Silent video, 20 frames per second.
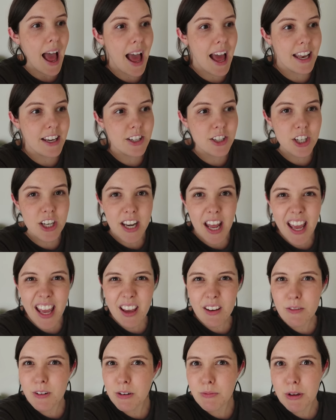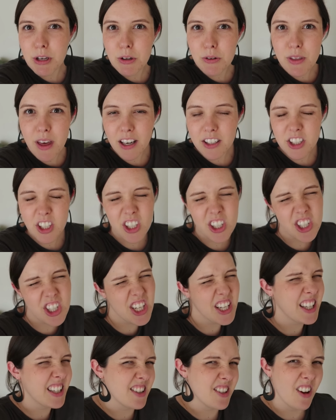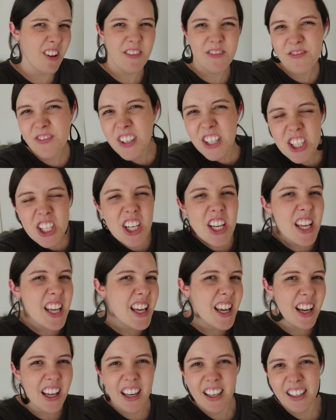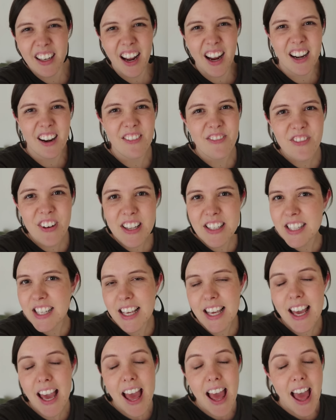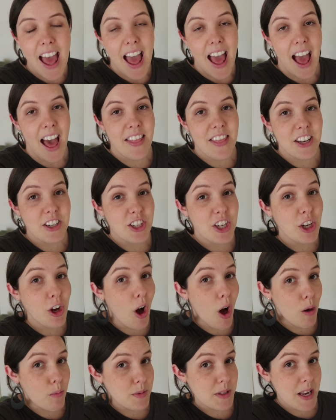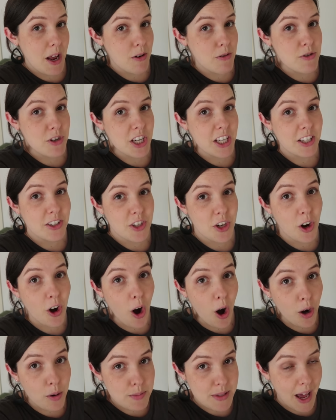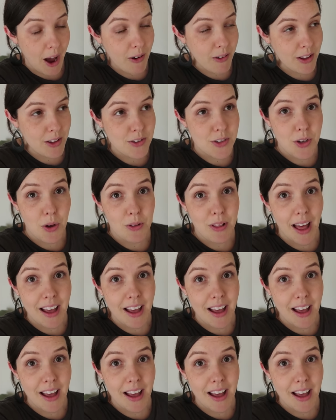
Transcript: And Janae, when we do that to her, she gets all fidgety and kind of fussy, and then she calms down when she gets her arms out. And so